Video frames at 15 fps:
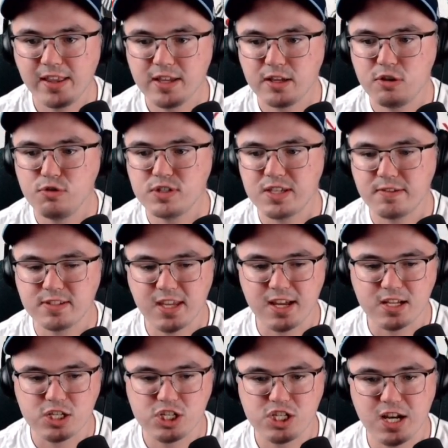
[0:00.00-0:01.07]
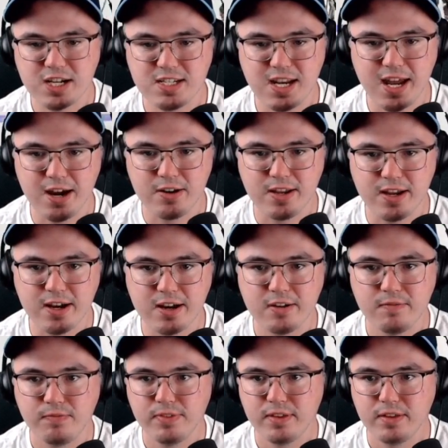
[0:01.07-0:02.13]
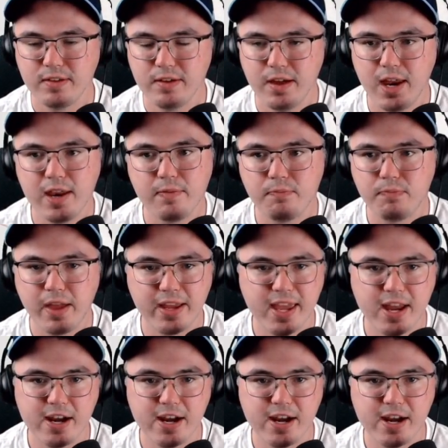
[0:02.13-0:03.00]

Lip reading: Gusev's getting shut down here. And I can't